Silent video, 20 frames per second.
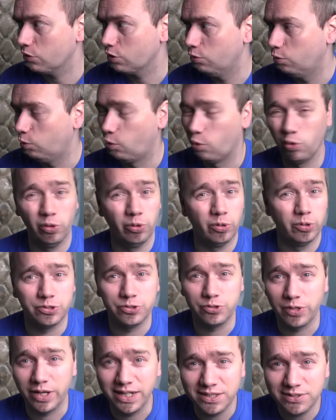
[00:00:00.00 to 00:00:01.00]
warlord
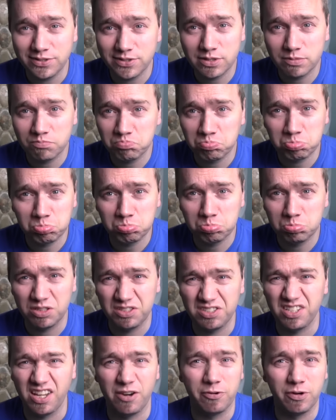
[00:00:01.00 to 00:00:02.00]
traits,
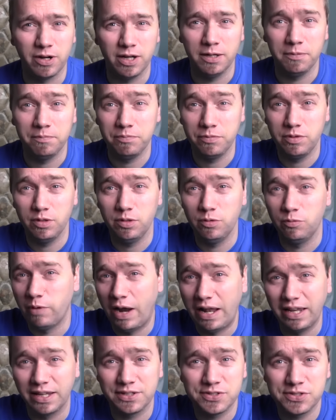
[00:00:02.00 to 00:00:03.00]
etc., the
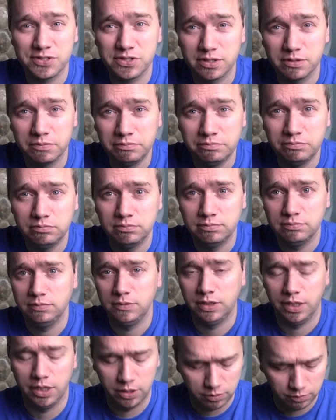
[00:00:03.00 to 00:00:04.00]
relics,
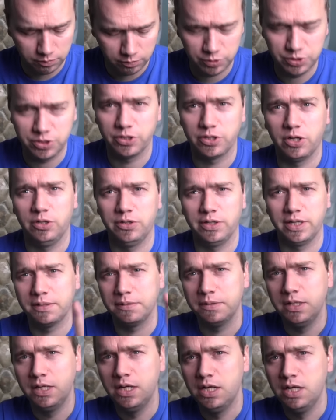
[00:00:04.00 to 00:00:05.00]
which are called like
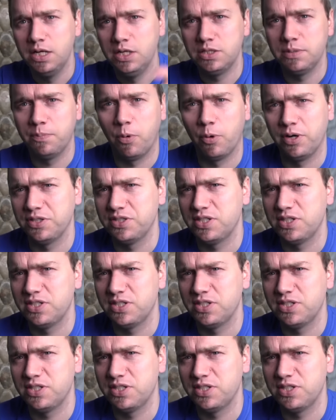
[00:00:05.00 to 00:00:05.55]
supporting